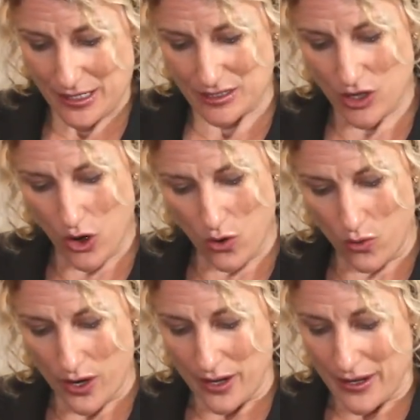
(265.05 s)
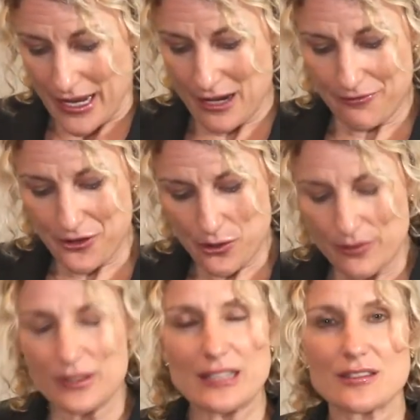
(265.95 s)
So if
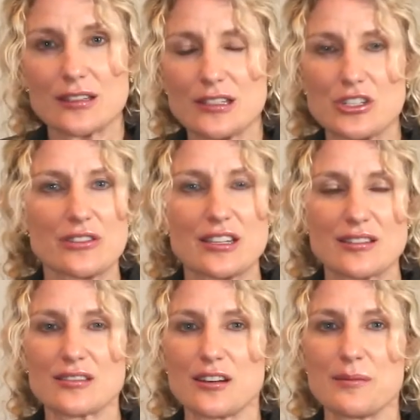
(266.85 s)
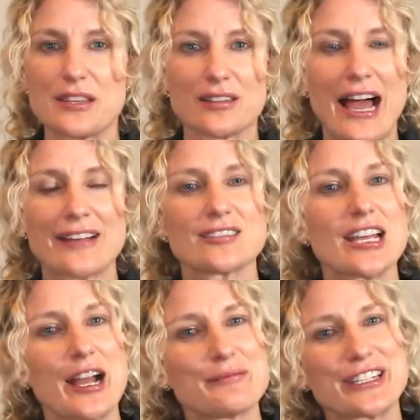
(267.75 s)
this is going to be the last
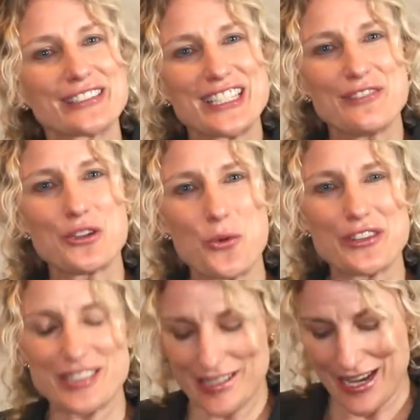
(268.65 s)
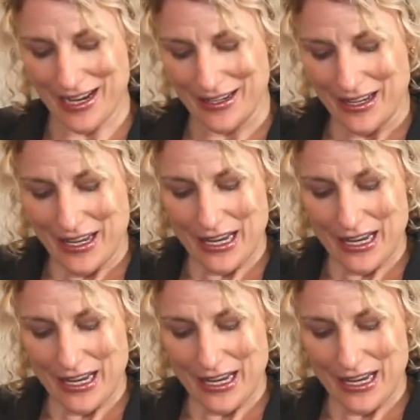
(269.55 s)
thing I'm going to leave you with today.